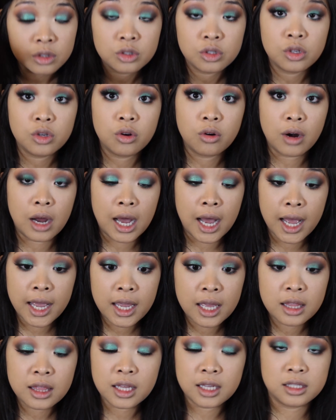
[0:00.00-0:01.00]
to your eye,
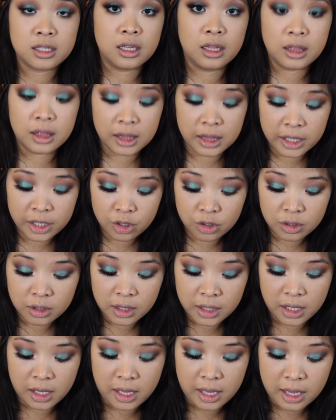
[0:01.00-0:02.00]
and that's
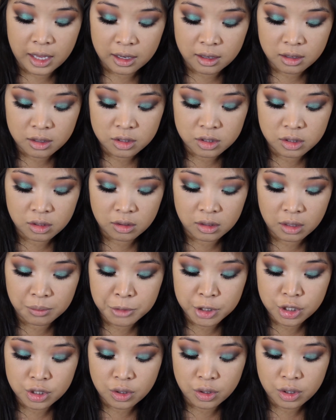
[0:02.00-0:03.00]
literally it. So let
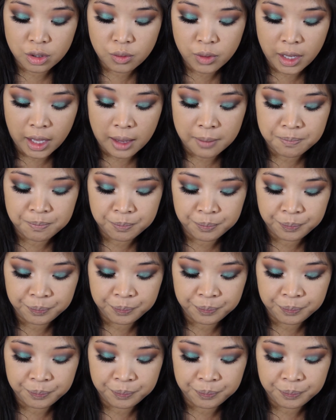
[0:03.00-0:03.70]
me show you again.